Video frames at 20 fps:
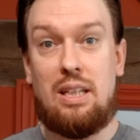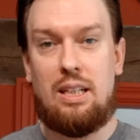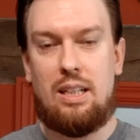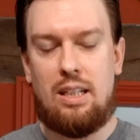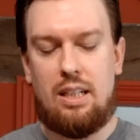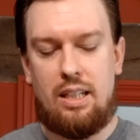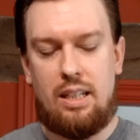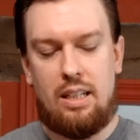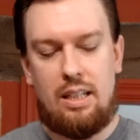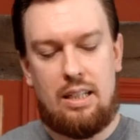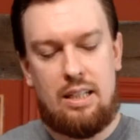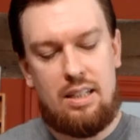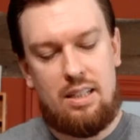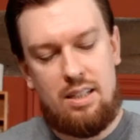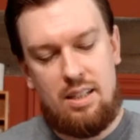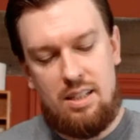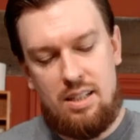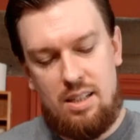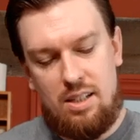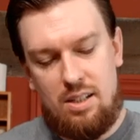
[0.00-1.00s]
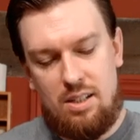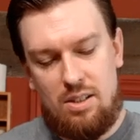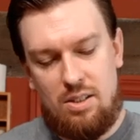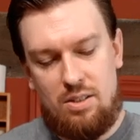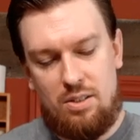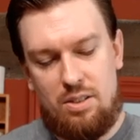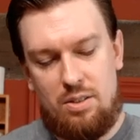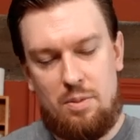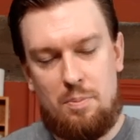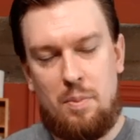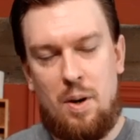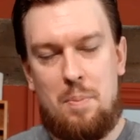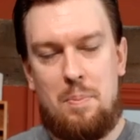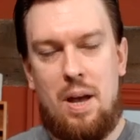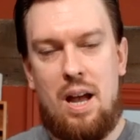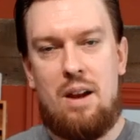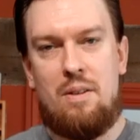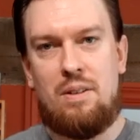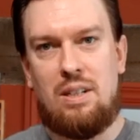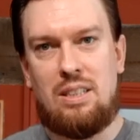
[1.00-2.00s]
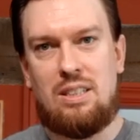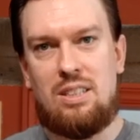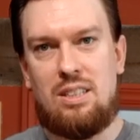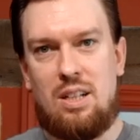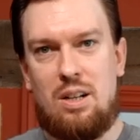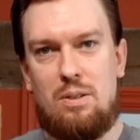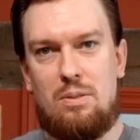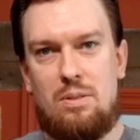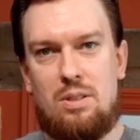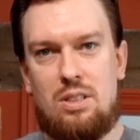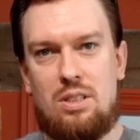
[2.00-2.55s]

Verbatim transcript: eagerly, on my paring stone.